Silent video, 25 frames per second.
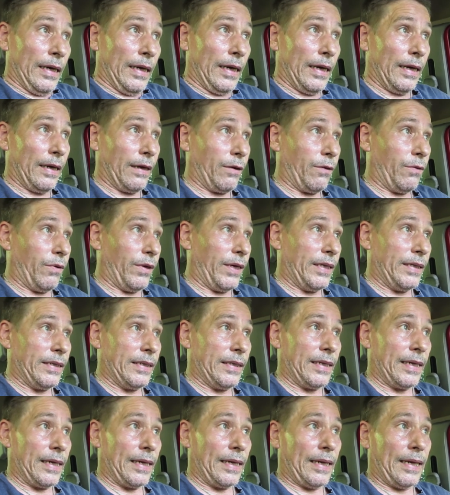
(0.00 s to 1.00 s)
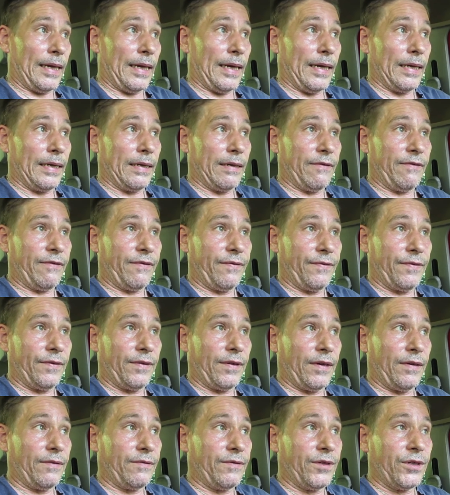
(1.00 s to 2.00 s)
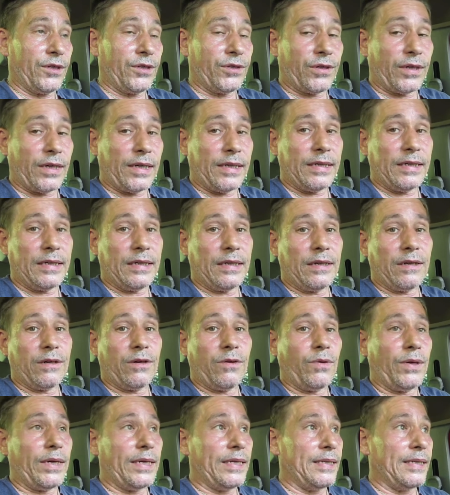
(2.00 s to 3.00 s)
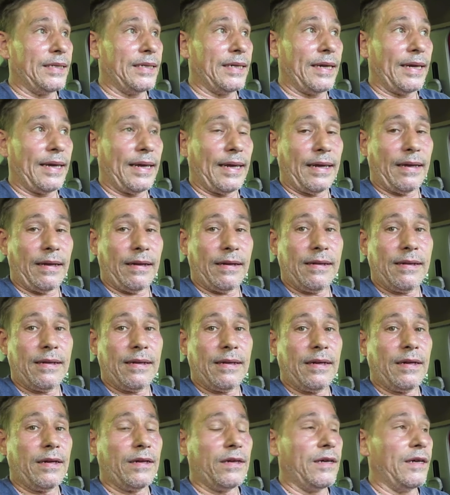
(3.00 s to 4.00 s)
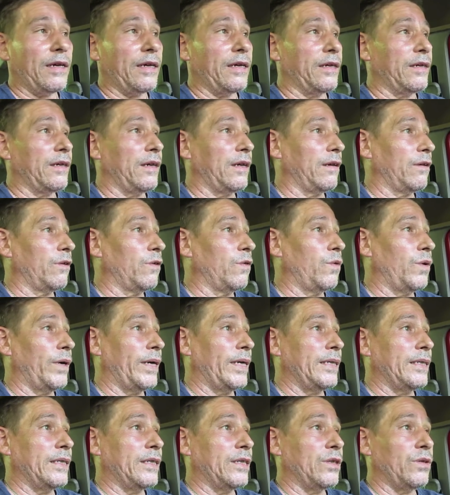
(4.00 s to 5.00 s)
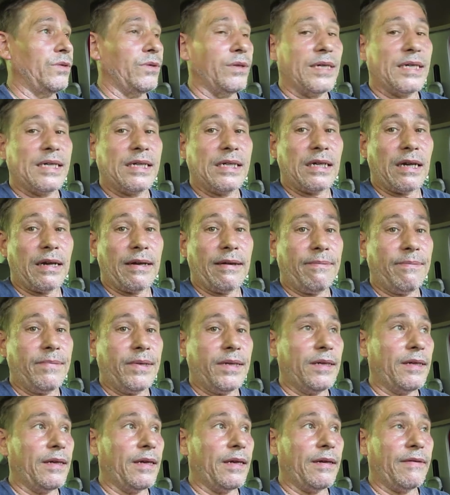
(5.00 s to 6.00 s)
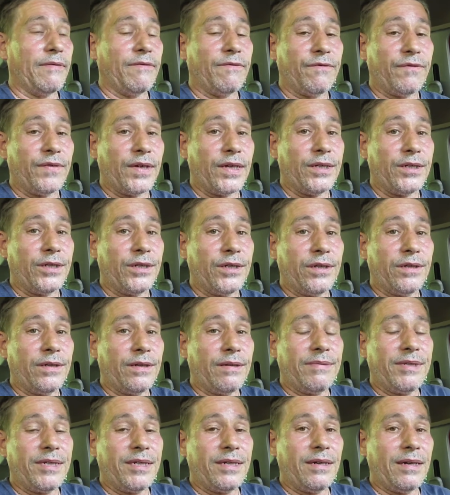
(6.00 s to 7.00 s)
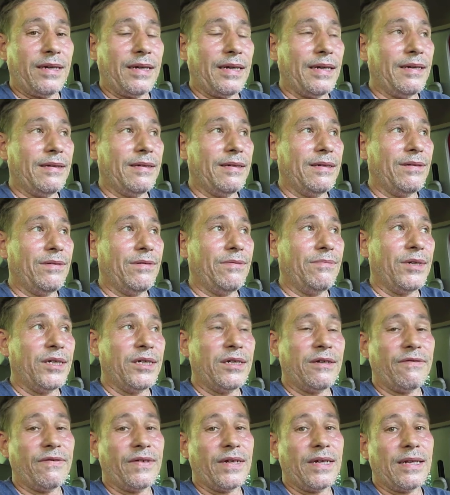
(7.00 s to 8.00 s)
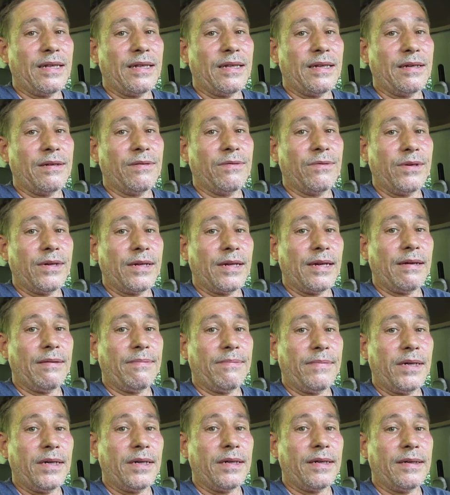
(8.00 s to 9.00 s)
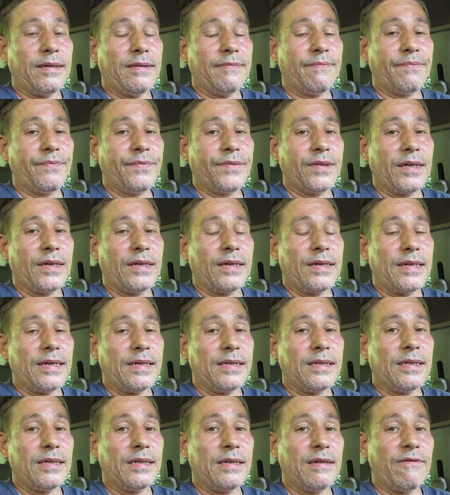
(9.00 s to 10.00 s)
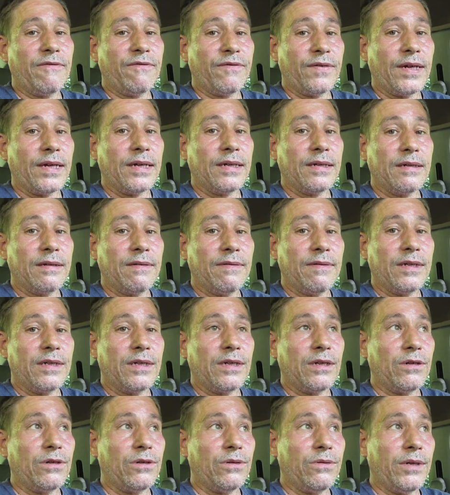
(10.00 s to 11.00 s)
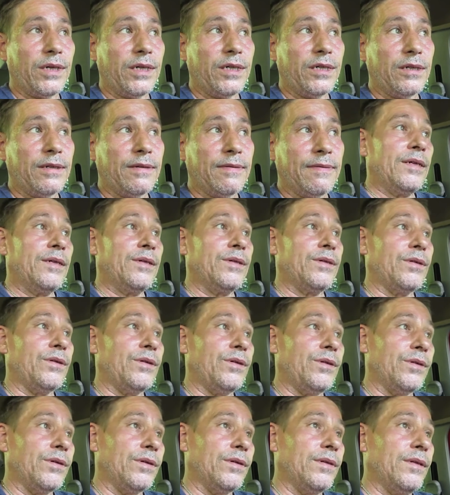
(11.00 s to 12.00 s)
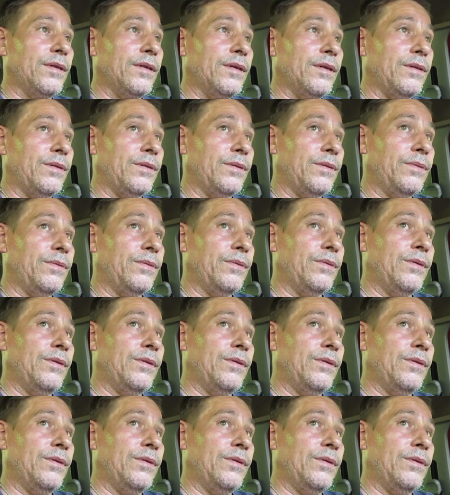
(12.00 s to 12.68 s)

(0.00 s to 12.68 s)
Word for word: it equates to the lack of, of stress it equates to health it, it, it equates to excitement and adventure i mean you can't do much of anything without money and that's the fact of the situation so you're going to do